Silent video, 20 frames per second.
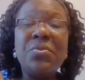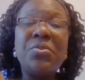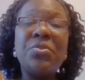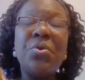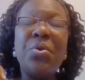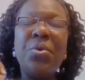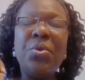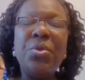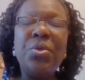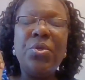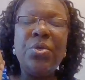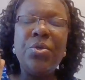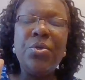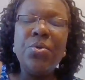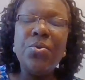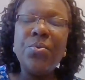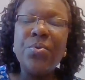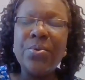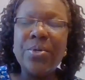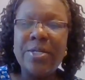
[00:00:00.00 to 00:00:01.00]
so
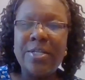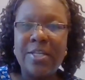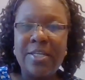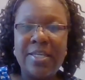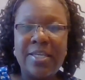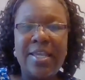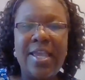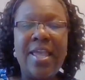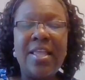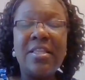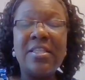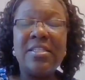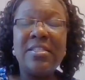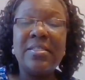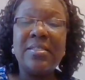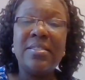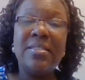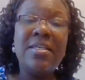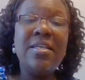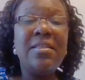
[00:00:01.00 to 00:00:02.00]
you could get to
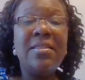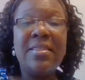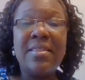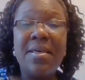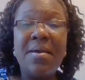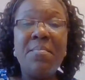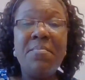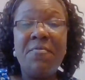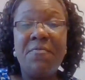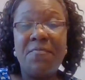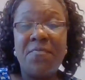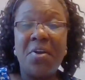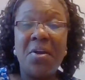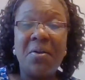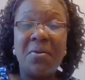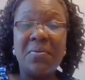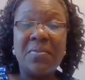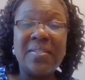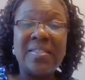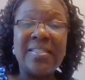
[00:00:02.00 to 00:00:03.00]
see them
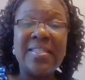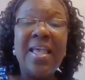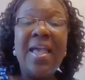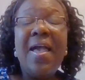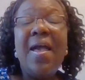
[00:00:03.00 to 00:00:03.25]
first.